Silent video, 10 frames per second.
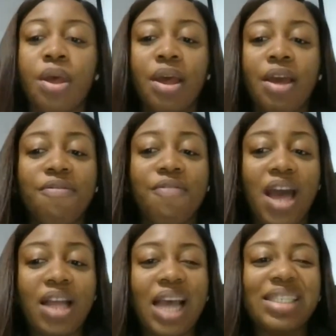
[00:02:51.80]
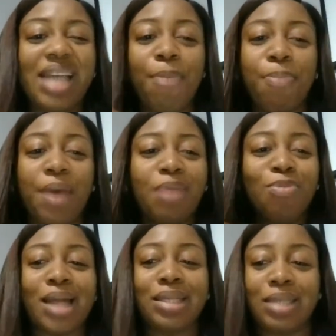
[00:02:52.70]
In fact, I started paying
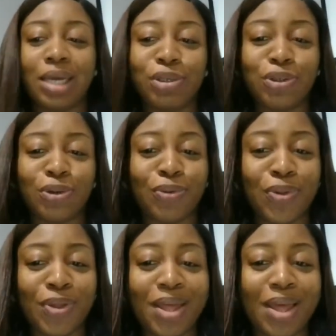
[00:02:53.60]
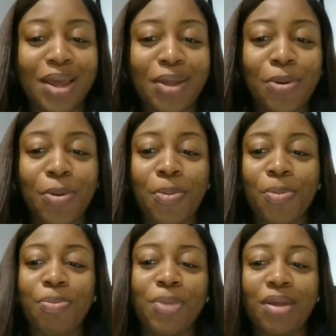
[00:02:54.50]
more attention, you know,
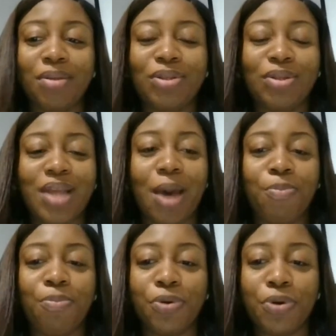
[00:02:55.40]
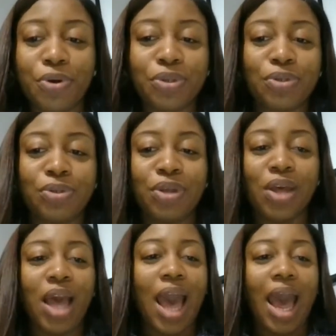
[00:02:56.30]
to their books.
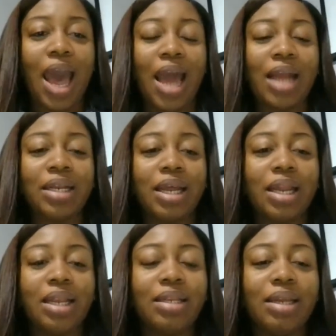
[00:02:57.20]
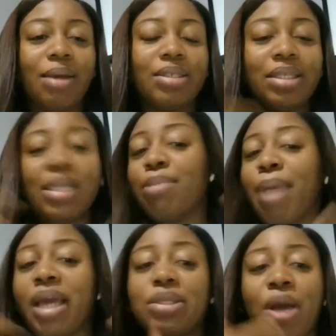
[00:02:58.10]
And since
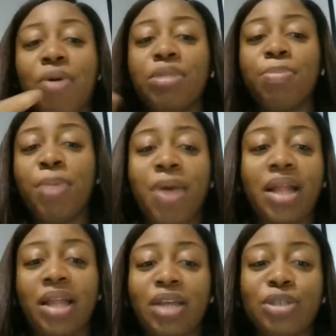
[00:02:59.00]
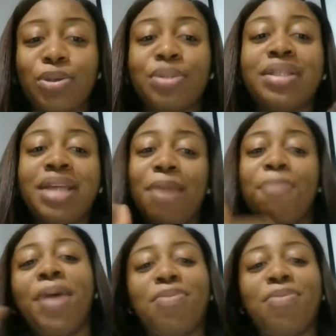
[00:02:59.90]
my kids knew I was paying more attention, they paid